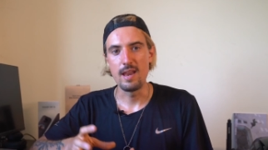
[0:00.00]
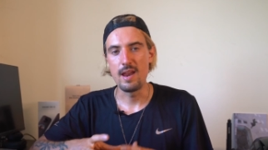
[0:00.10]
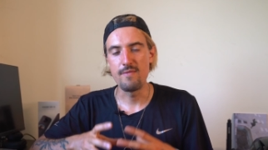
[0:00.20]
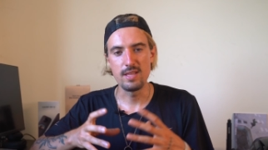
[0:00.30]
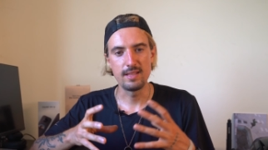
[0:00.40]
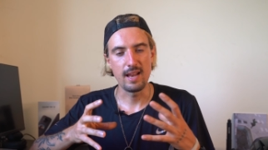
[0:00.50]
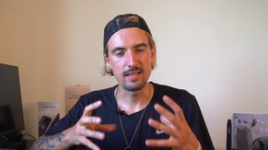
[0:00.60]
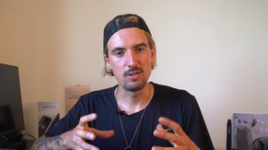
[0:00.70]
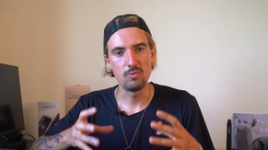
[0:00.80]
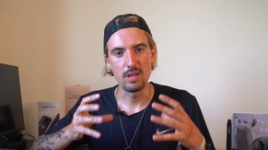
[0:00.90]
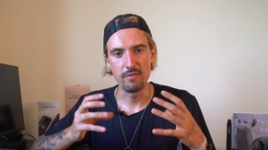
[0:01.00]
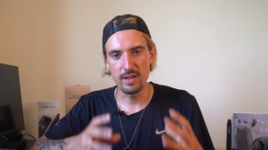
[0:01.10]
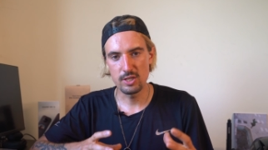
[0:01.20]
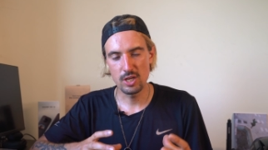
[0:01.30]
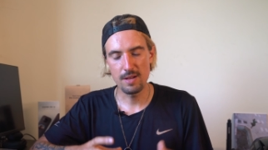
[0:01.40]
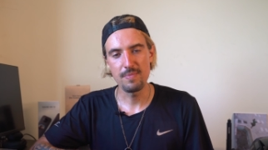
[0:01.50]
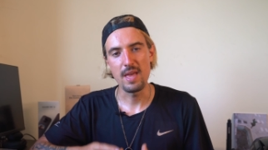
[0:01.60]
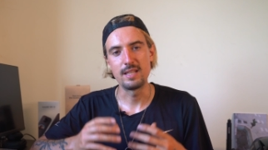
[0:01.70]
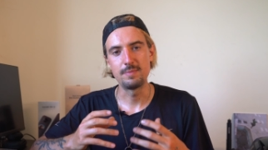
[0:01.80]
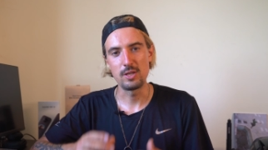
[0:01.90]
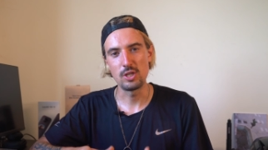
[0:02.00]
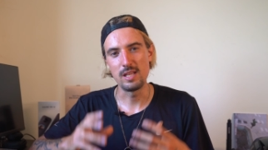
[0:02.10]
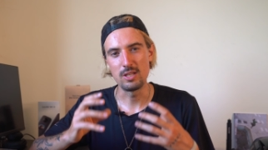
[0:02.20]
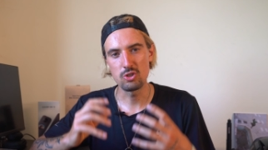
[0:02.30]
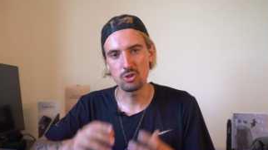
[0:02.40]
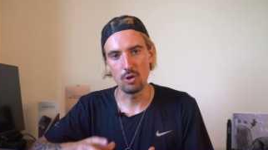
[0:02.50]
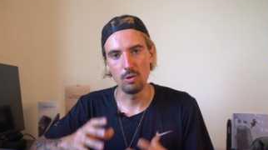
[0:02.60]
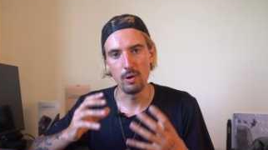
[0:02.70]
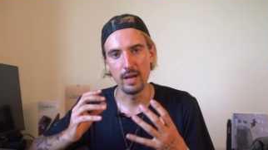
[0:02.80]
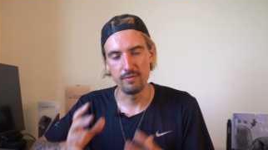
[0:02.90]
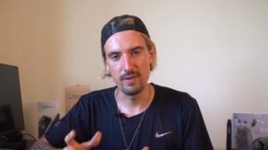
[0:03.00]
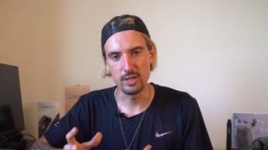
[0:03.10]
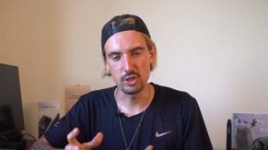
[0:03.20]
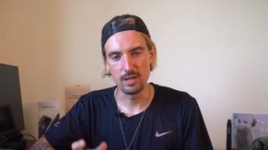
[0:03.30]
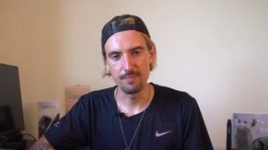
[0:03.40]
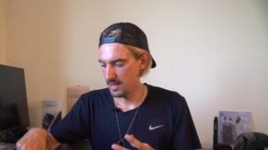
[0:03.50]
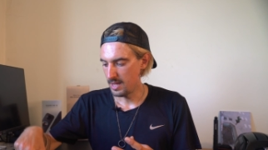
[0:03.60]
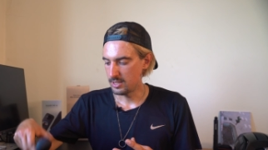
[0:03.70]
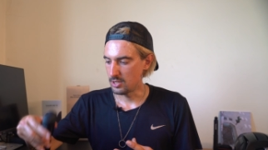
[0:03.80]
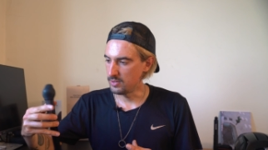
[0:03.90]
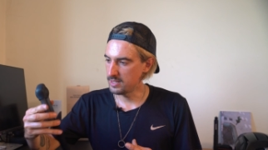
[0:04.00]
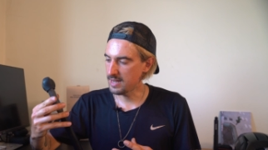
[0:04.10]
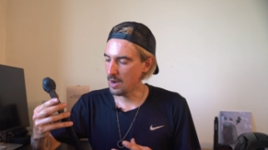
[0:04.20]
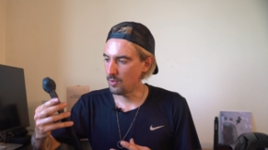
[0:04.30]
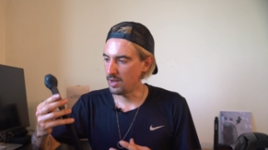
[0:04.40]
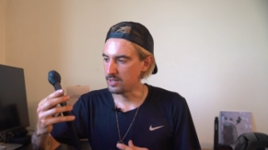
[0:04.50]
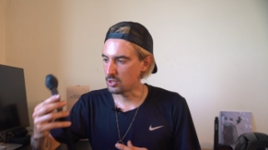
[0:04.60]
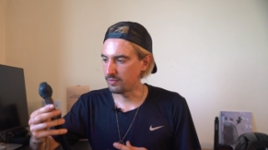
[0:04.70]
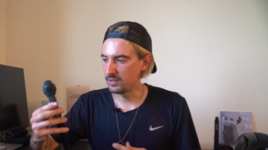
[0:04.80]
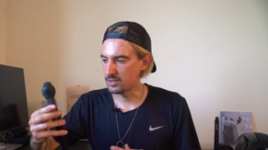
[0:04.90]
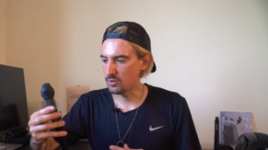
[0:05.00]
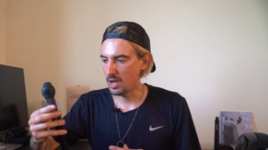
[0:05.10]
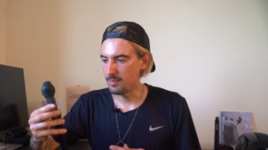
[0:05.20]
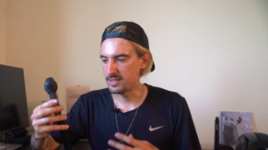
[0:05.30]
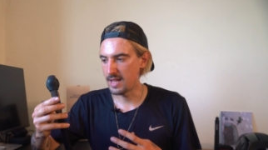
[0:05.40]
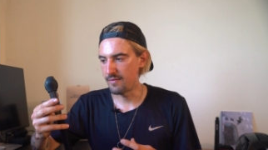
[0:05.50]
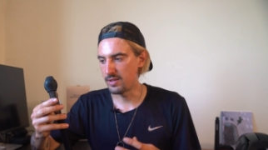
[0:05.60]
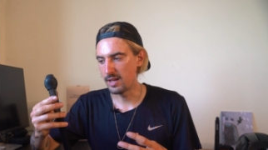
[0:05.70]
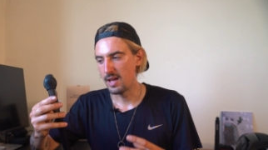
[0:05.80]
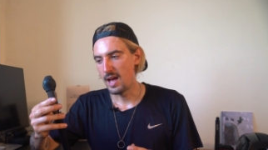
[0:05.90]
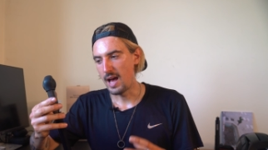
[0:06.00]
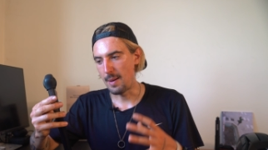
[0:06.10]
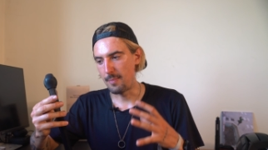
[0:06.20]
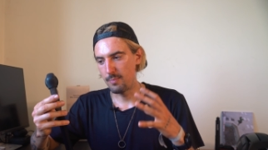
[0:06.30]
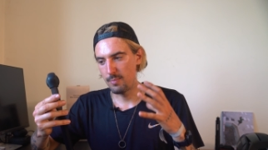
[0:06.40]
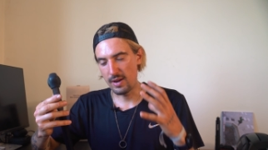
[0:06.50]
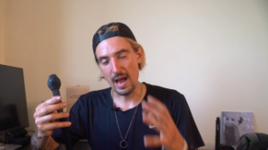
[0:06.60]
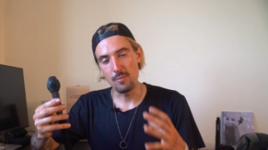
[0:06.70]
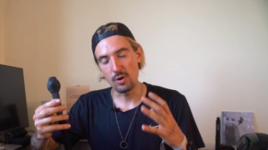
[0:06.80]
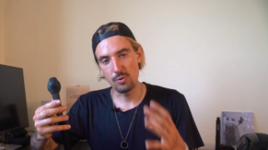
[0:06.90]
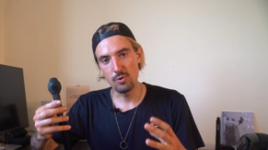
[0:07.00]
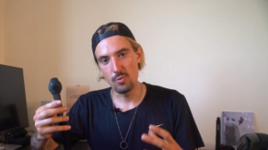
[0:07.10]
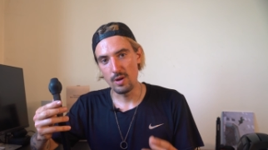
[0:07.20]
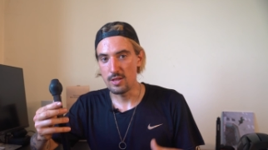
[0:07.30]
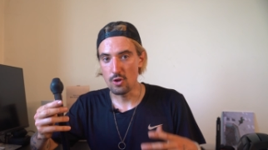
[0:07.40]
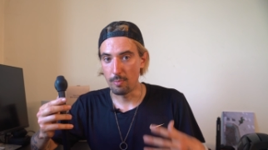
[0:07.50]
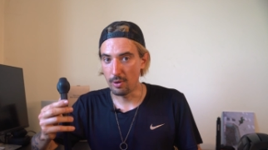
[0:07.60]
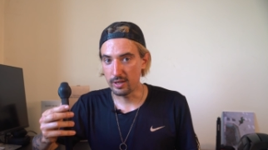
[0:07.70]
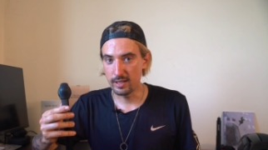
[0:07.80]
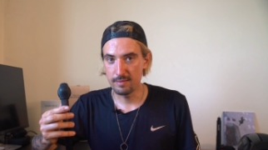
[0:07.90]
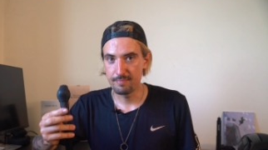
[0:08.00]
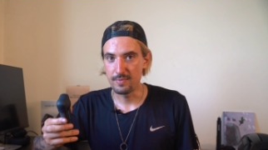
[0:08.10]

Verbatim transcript: and everything that has to do with adventure and especially solo adventure. So this camera is often described as having a camera crew in your pocket